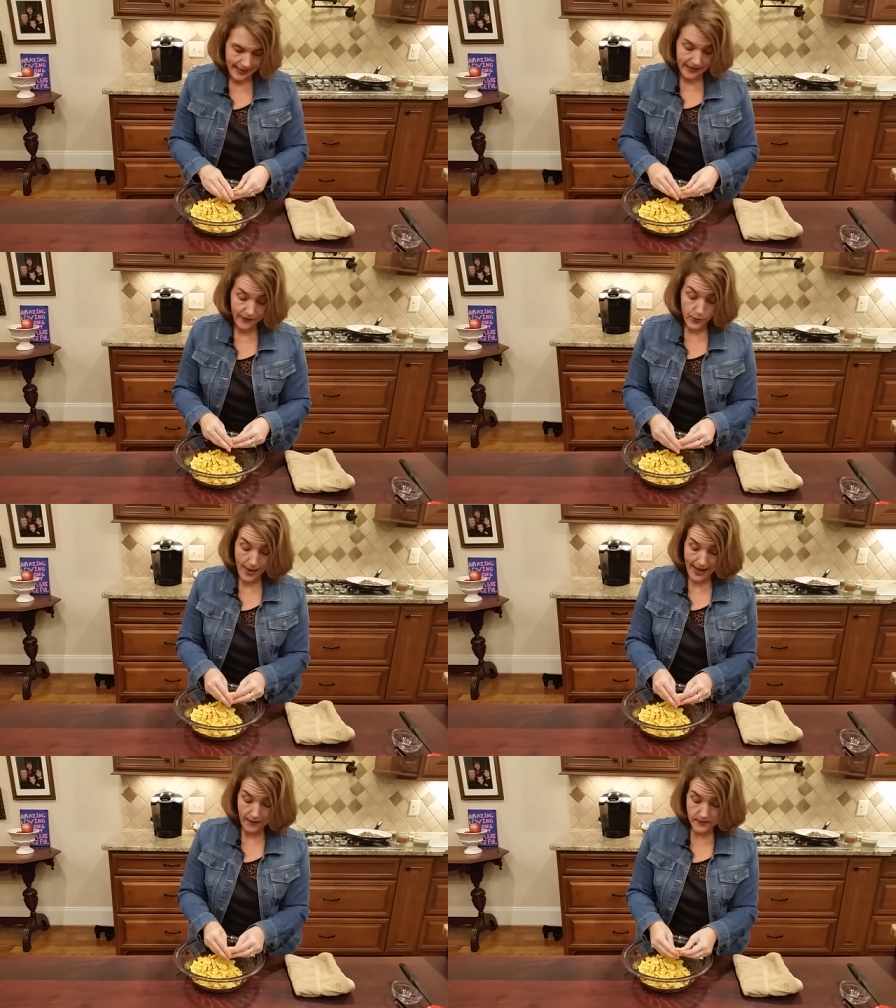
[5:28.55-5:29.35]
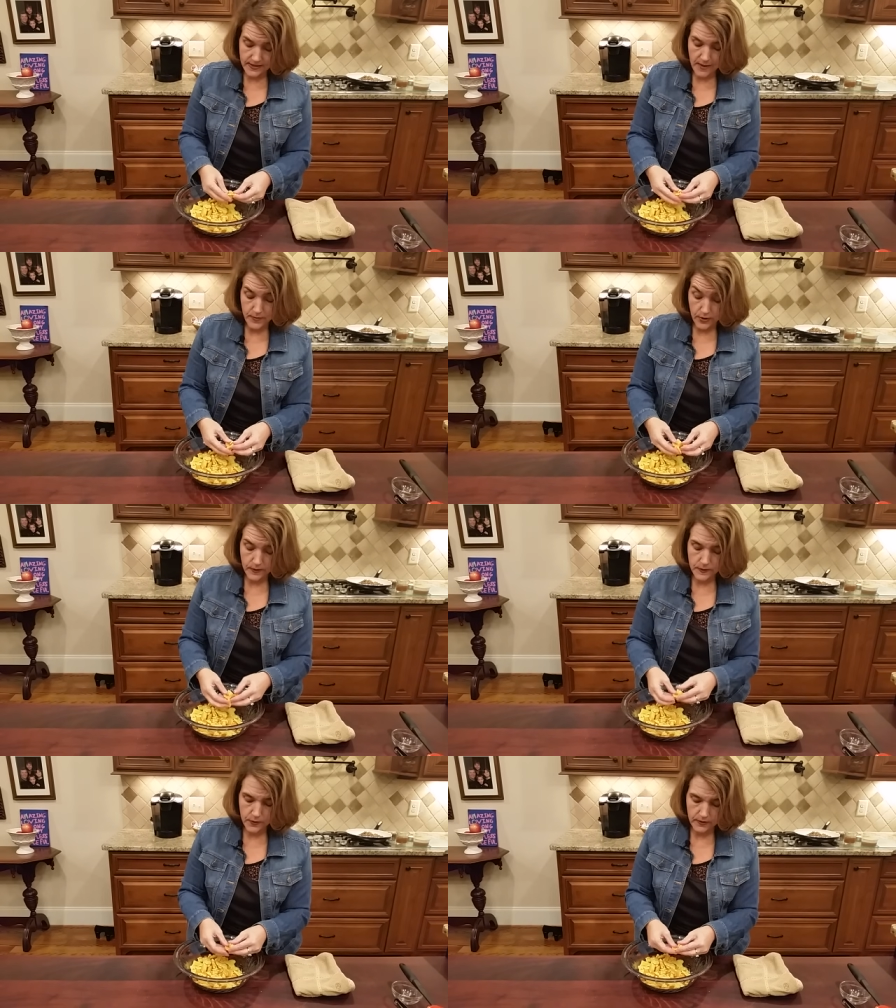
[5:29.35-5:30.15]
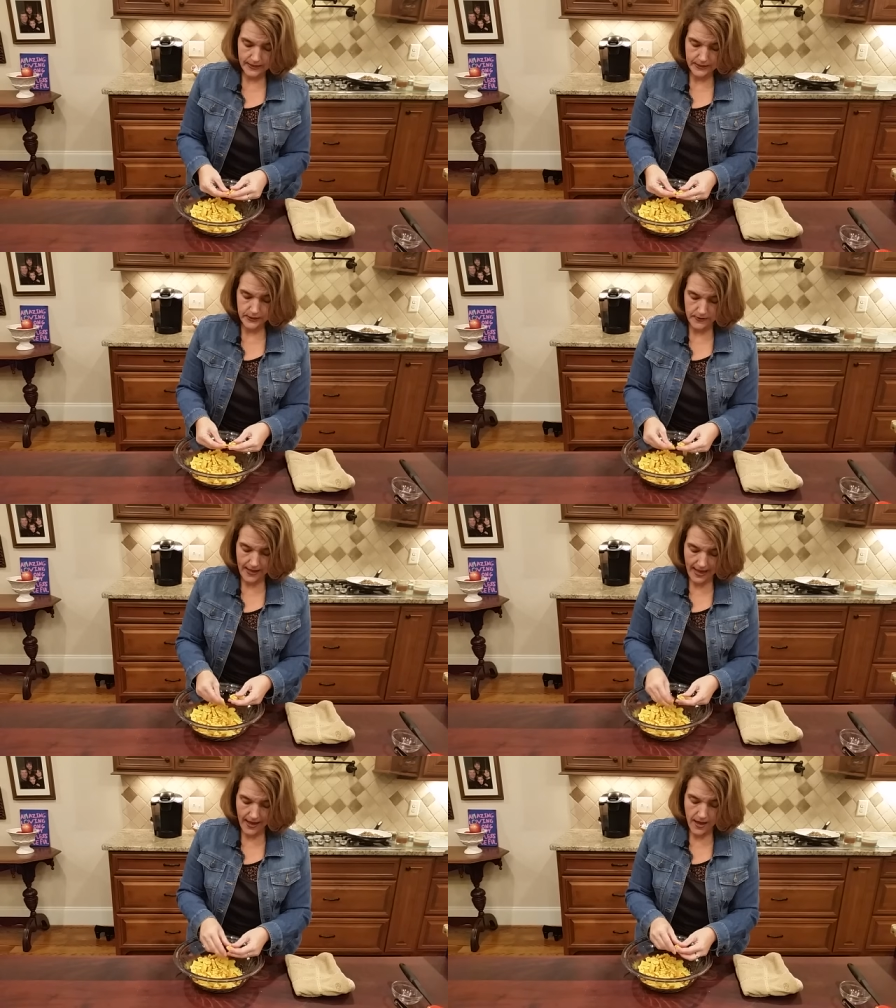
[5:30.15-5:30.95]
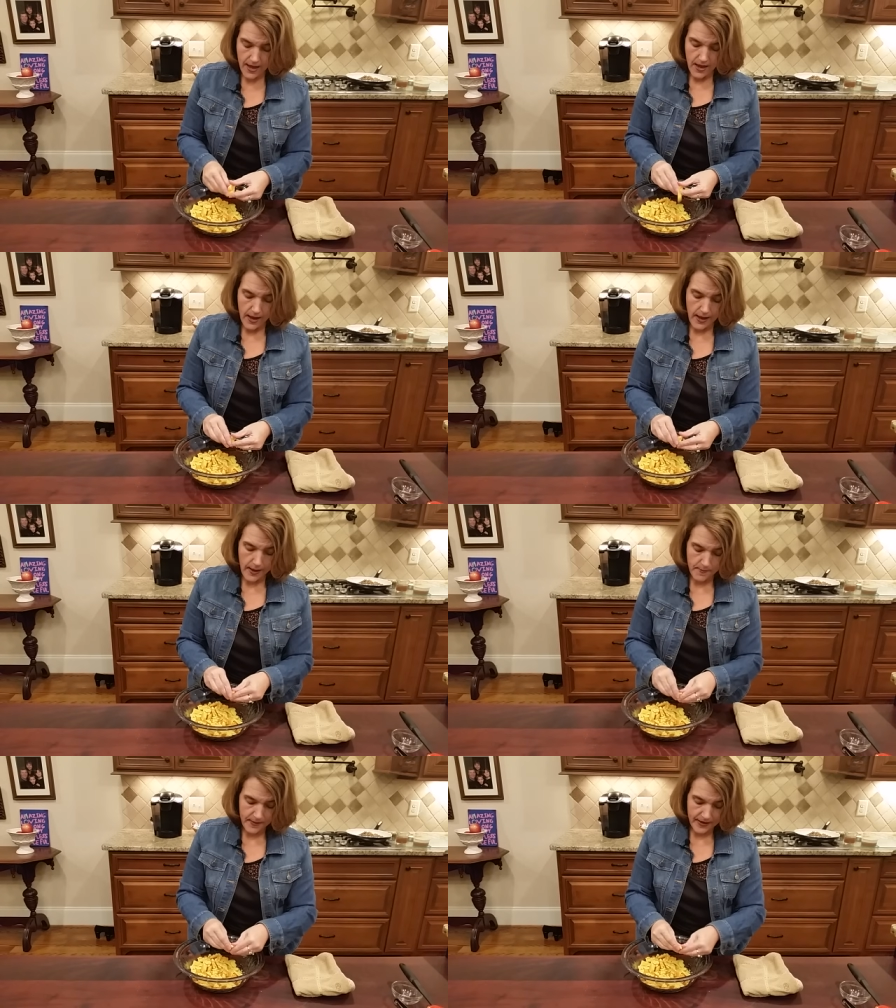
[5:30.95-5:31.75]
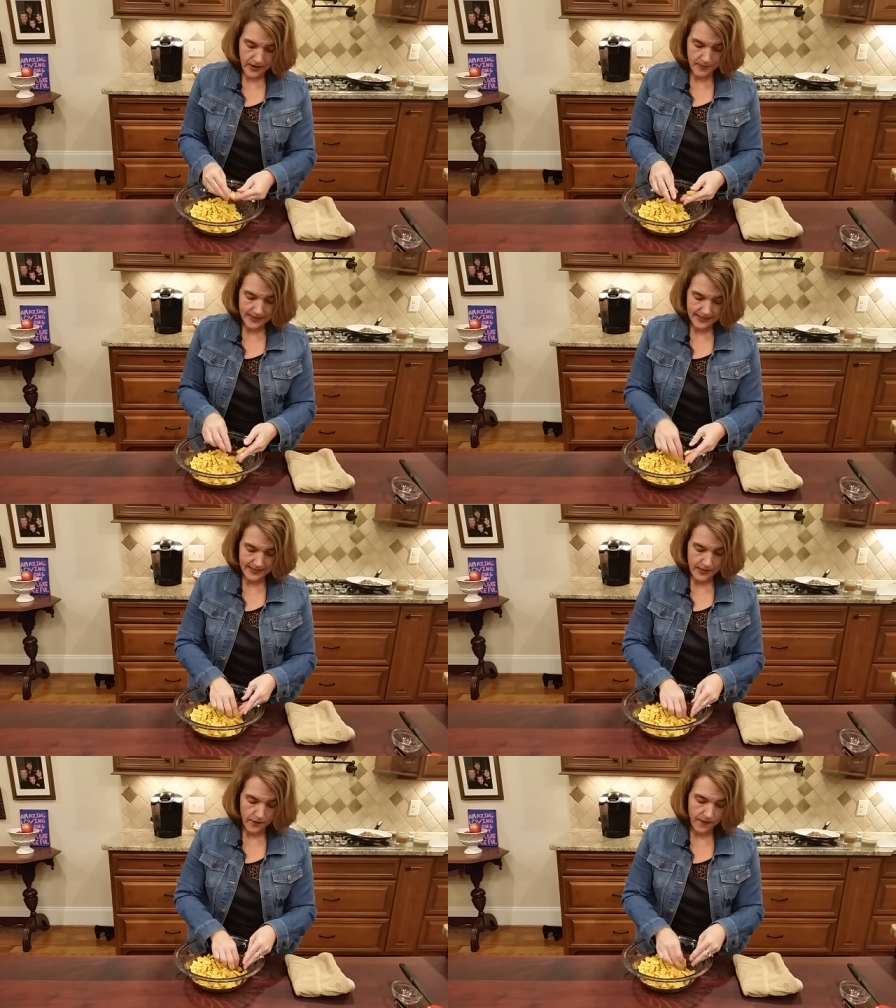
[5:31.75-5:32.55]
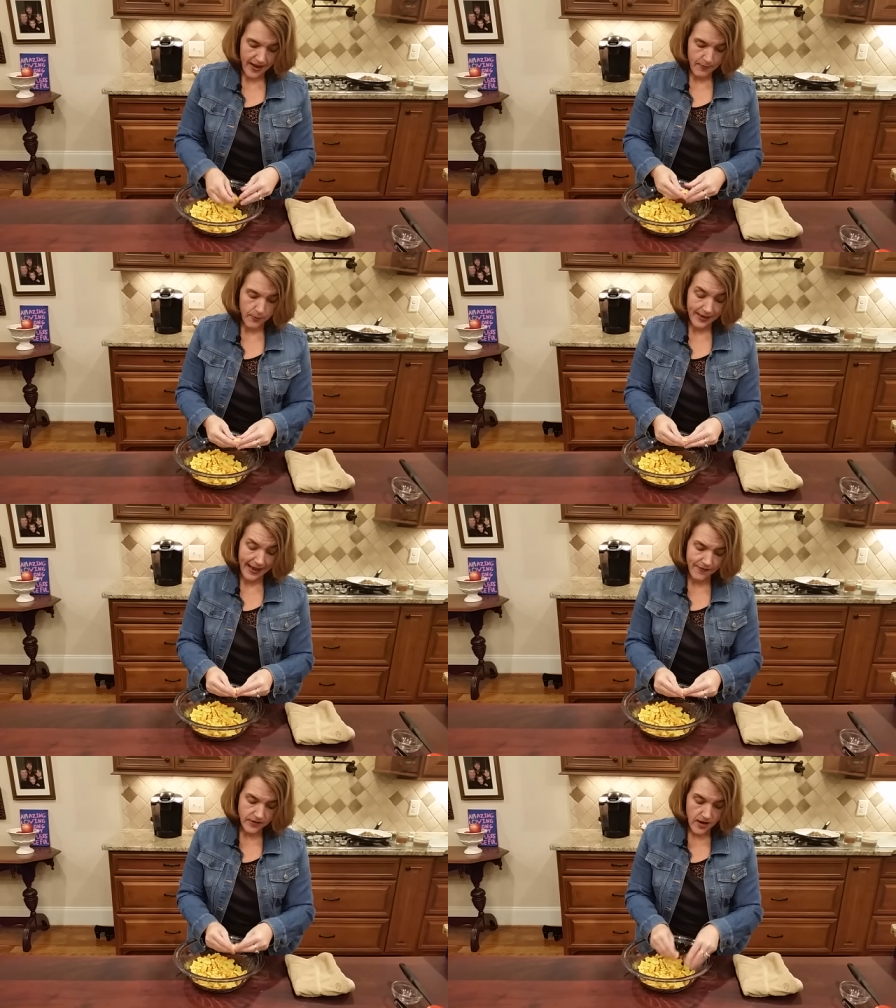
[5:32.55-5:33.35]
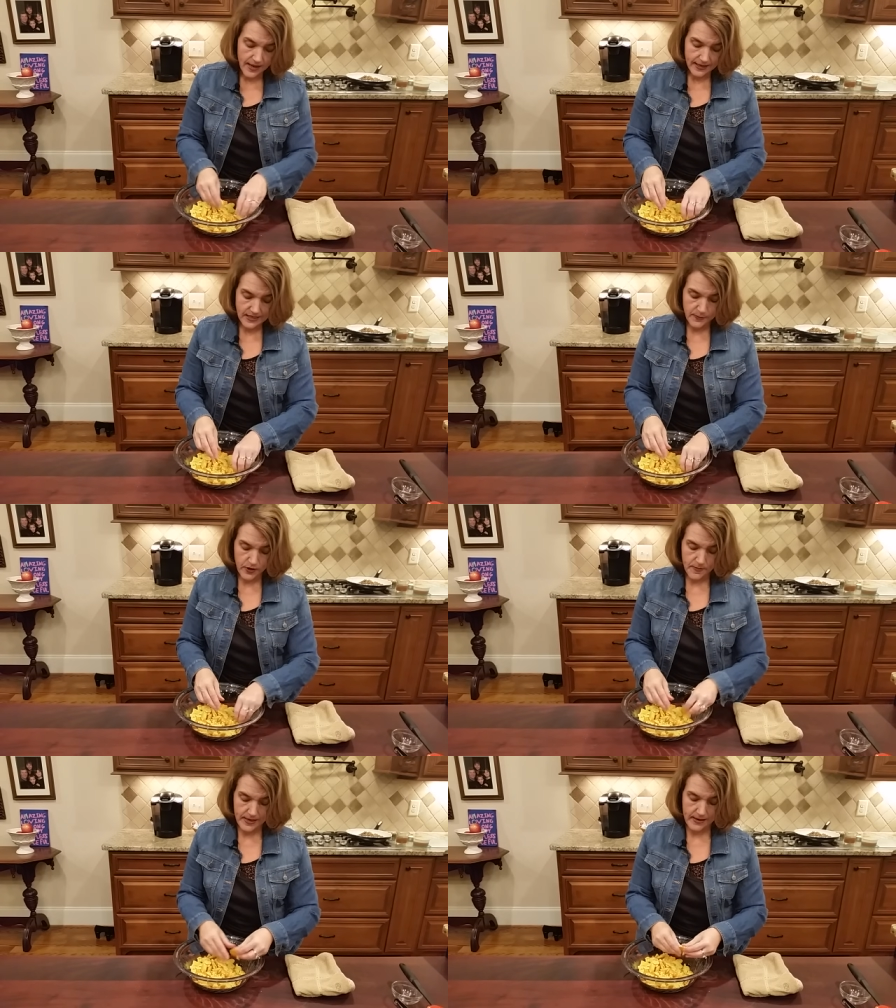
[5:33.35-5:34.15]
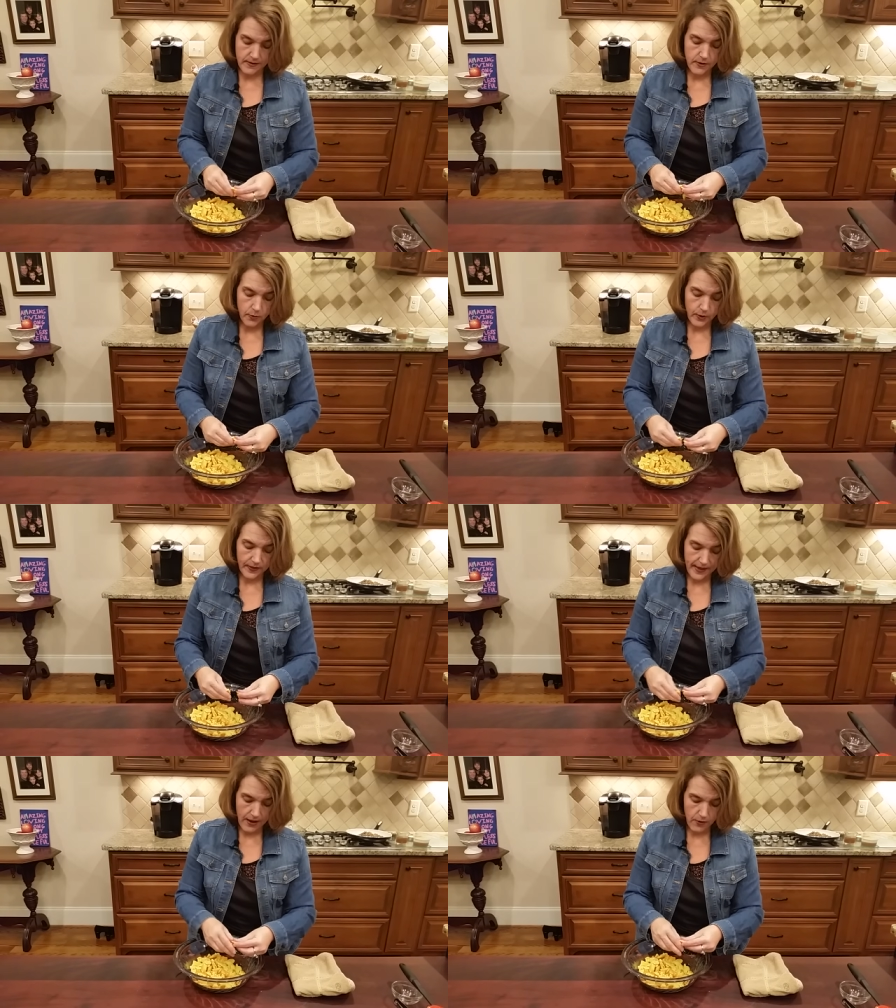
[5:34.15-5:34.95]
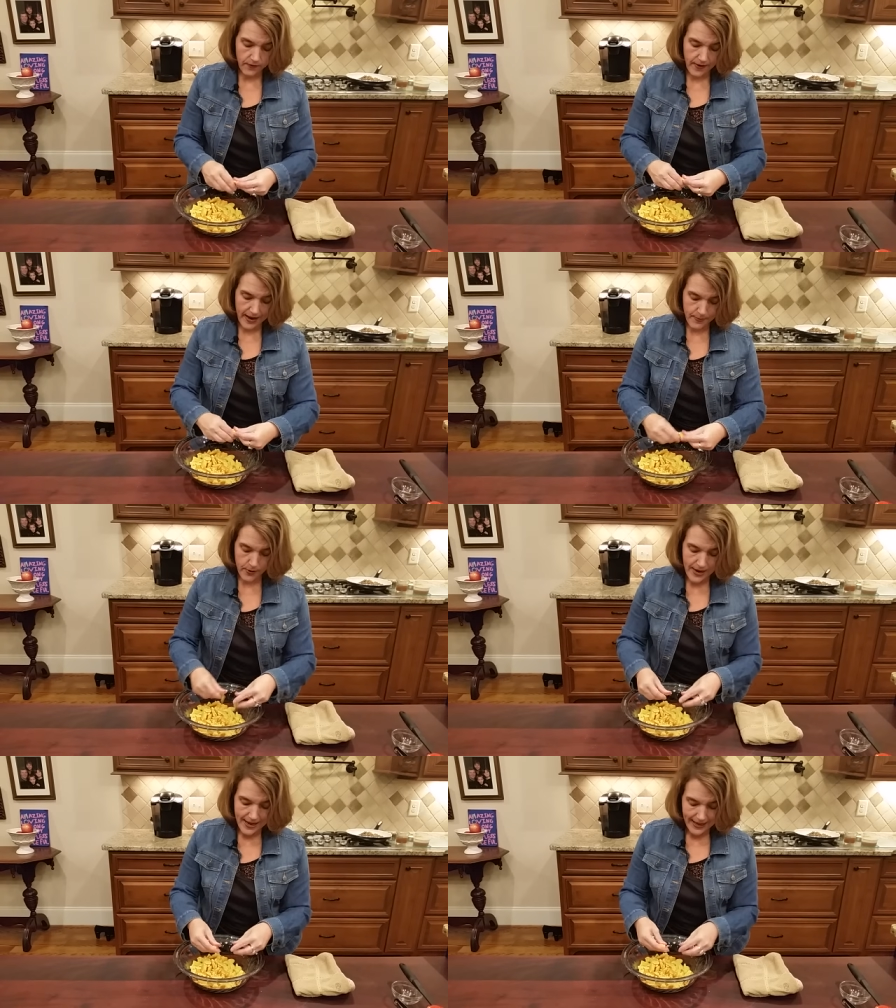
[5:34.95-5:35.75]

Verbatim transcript: And if you have some, you can certainly do that. Um, you know, I'm addicted to oat fiber, but I have not experimented with oat fiber.